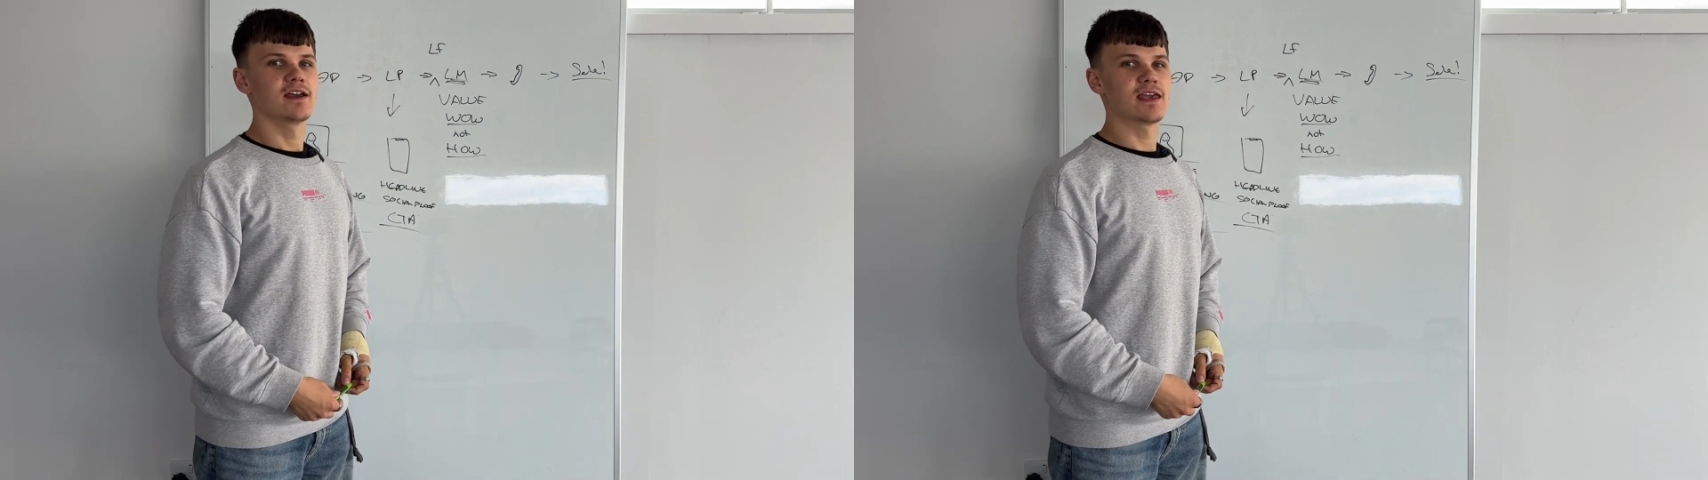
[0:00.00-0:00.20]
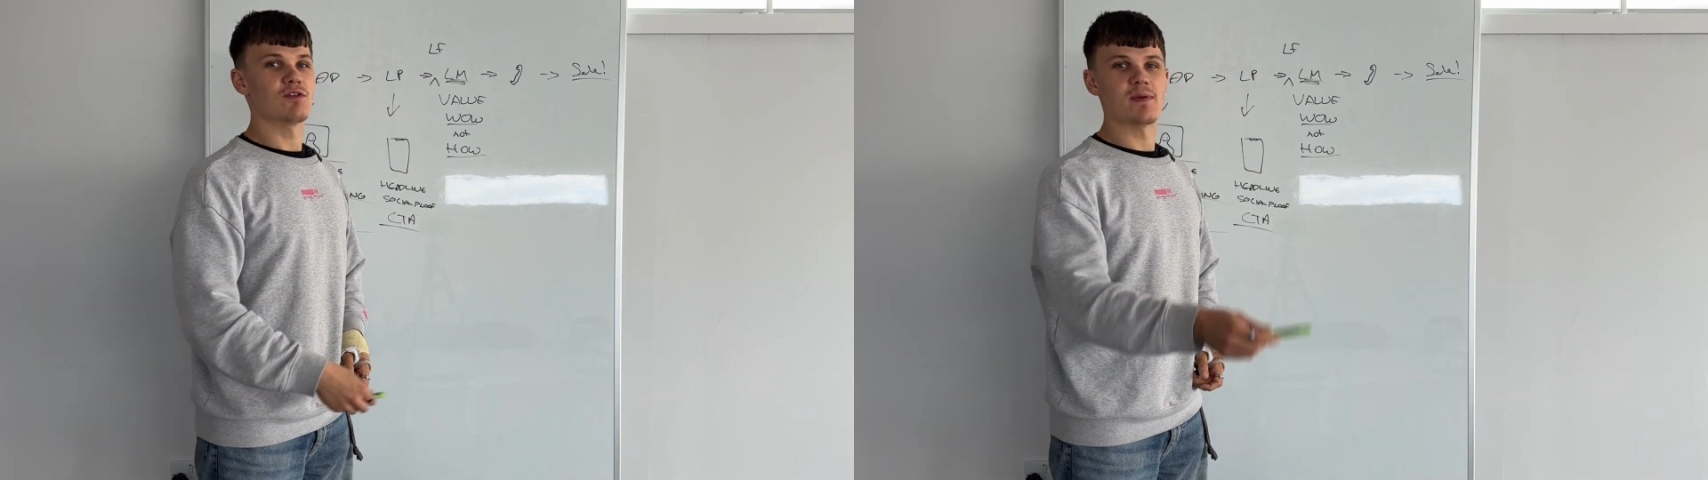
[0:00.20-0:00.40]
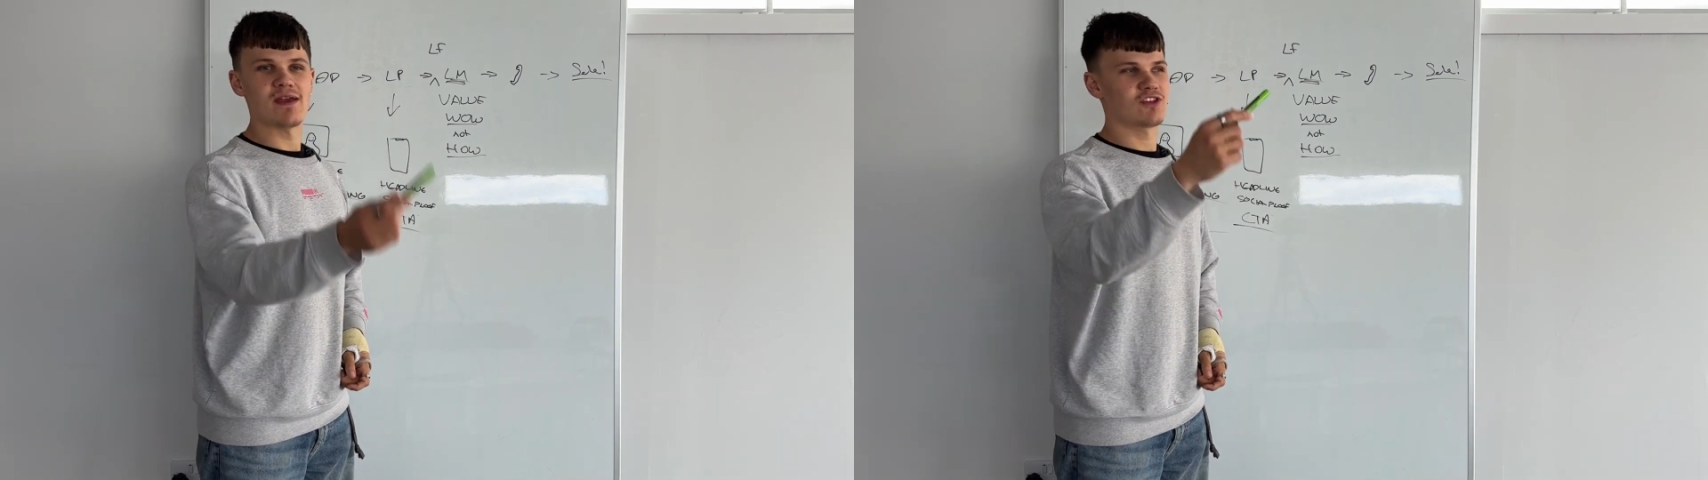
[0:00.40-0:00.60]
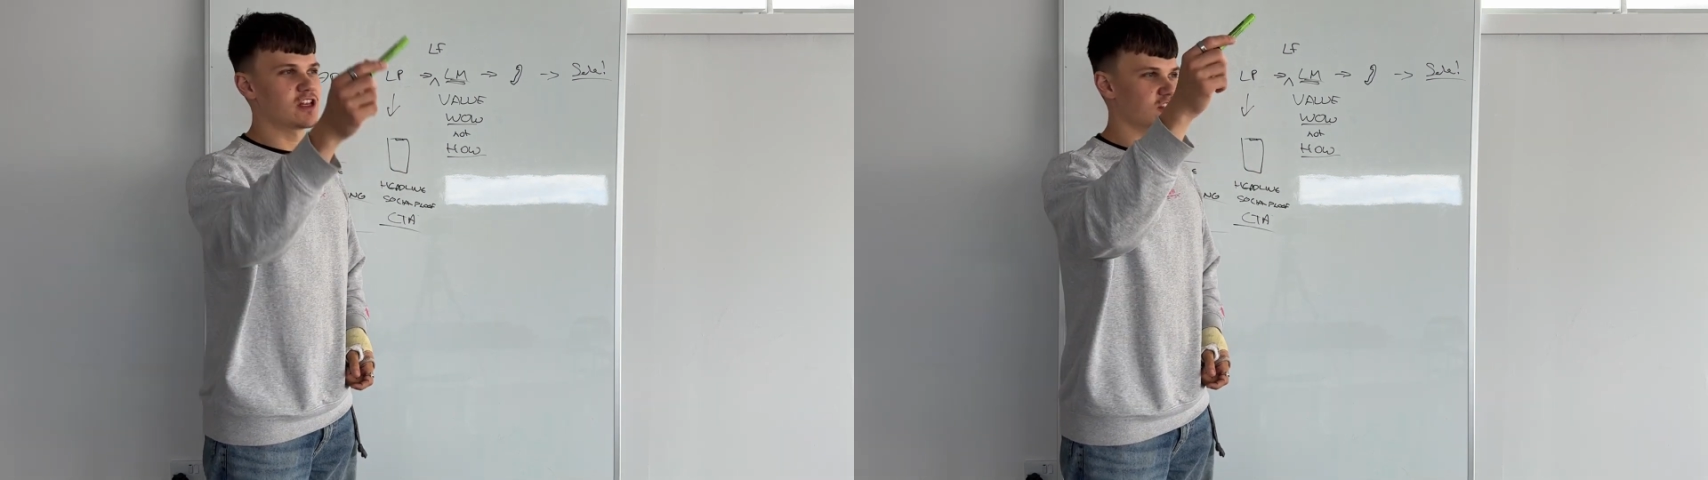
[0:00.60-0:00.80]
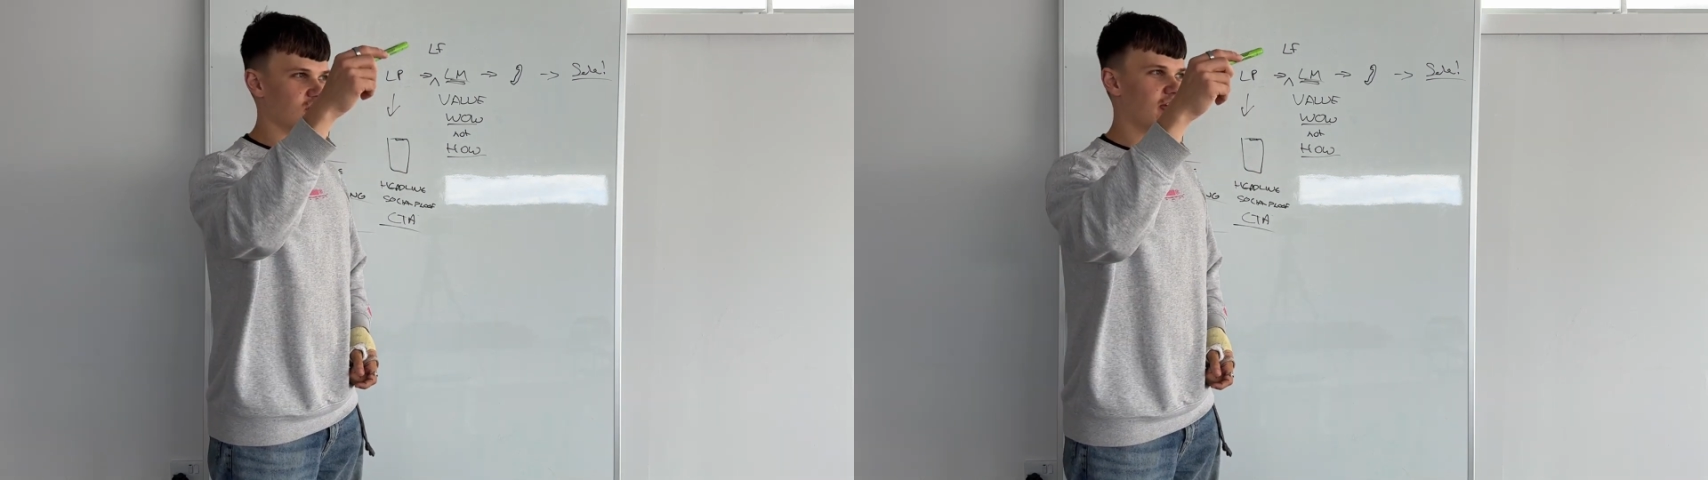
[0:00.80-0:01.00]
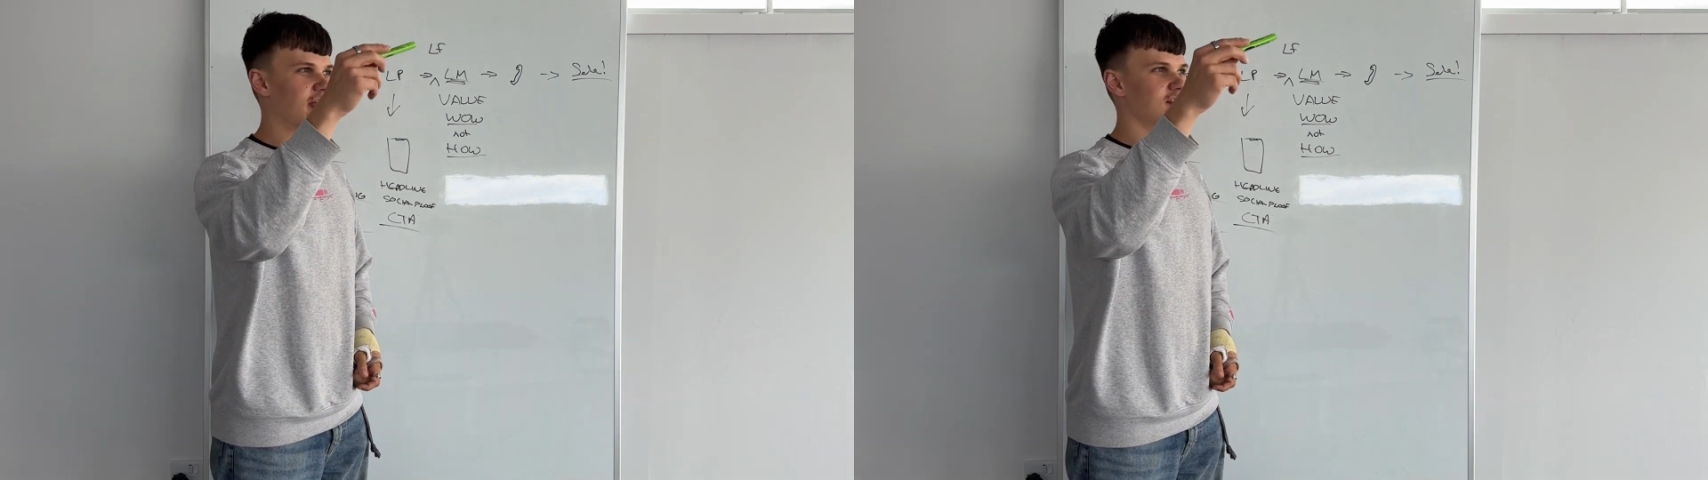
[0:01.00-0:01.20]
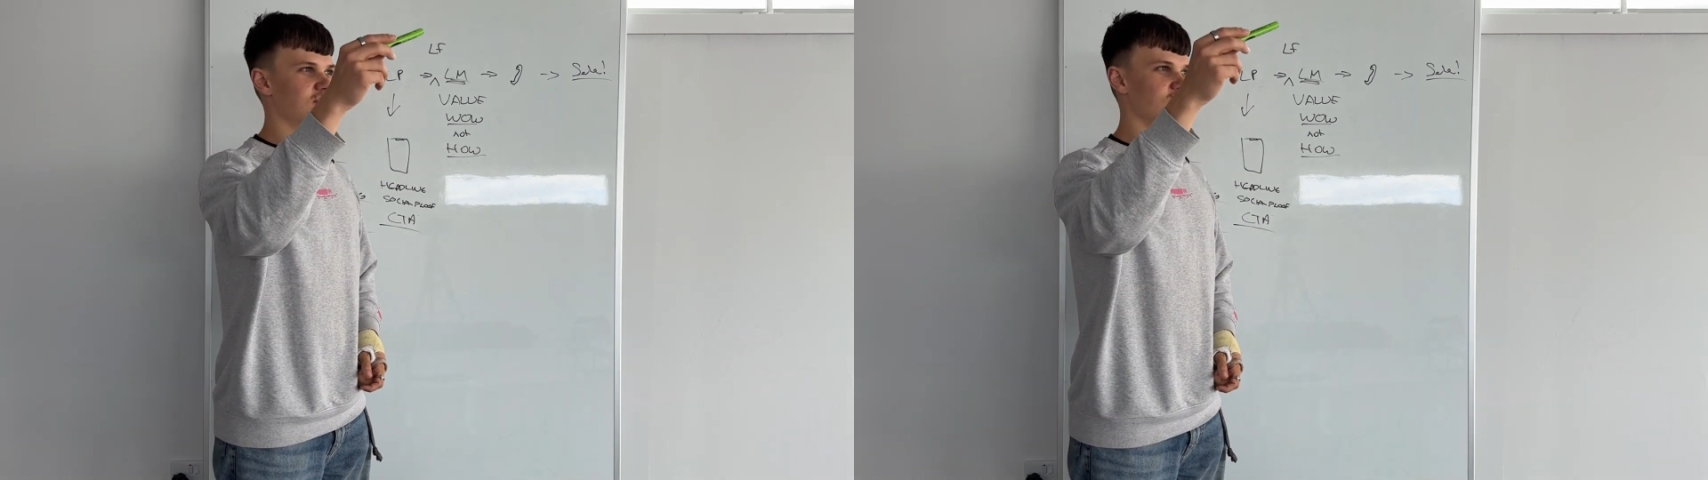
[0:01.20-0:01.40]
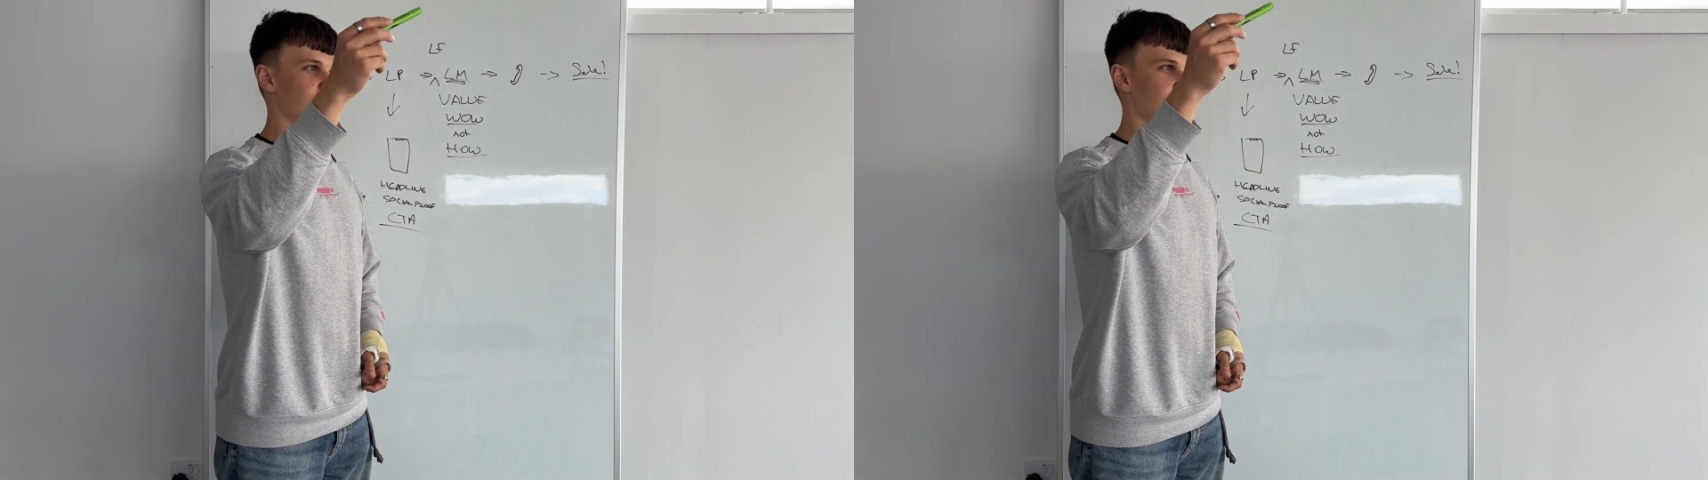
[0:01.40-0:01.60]
give a bit of an insight
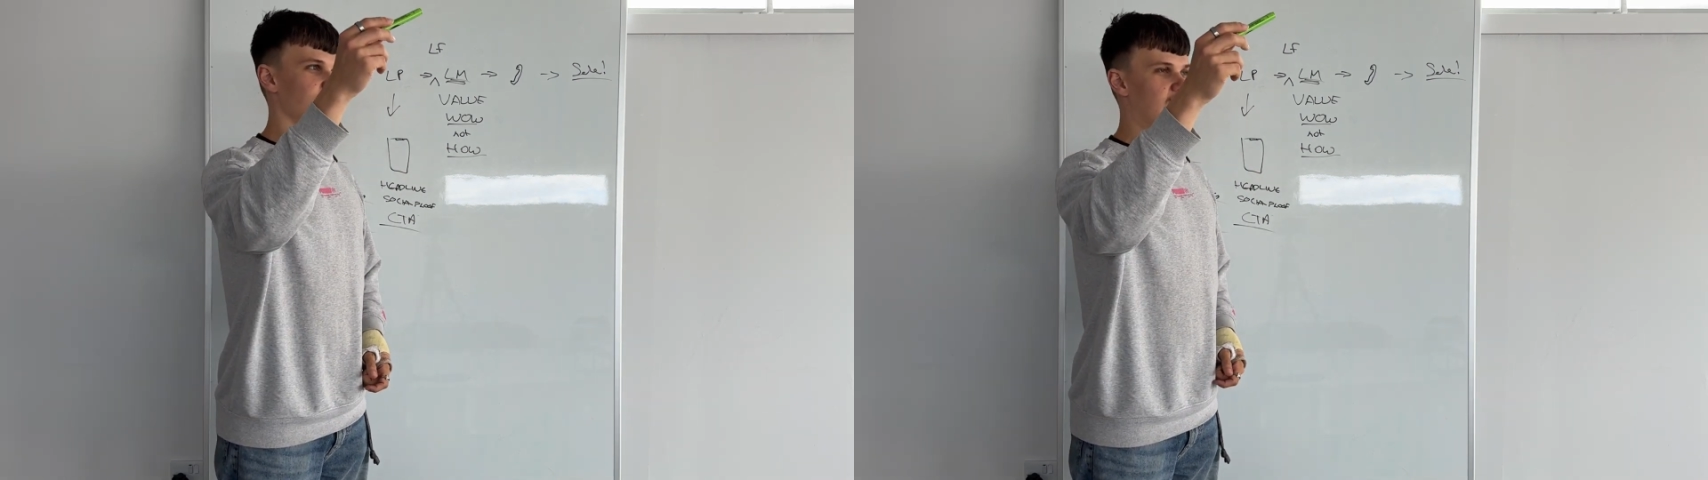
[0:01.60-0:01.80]
into